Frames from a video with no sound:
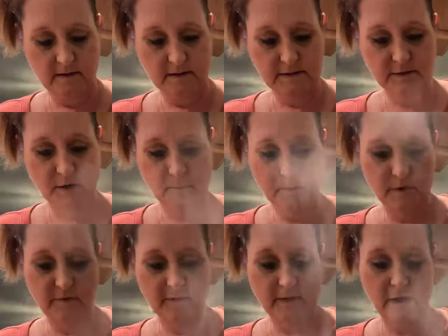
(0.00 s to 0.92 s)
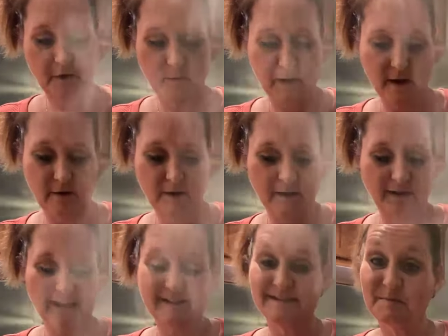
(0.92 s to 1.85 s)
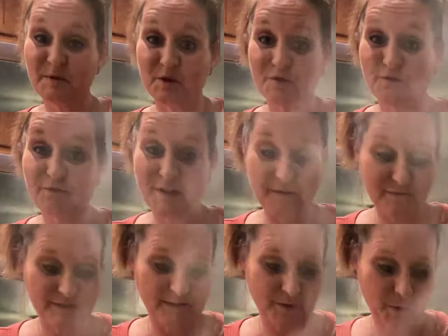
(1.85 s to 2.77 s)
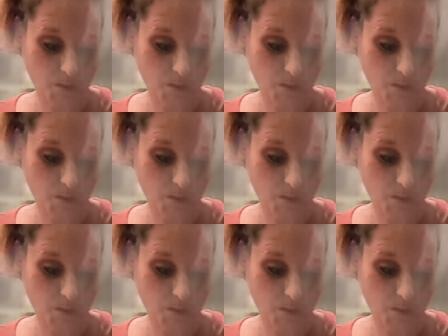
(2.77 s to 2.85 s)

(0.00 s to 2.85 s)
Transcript: start moving that around and get some of those flavors in it to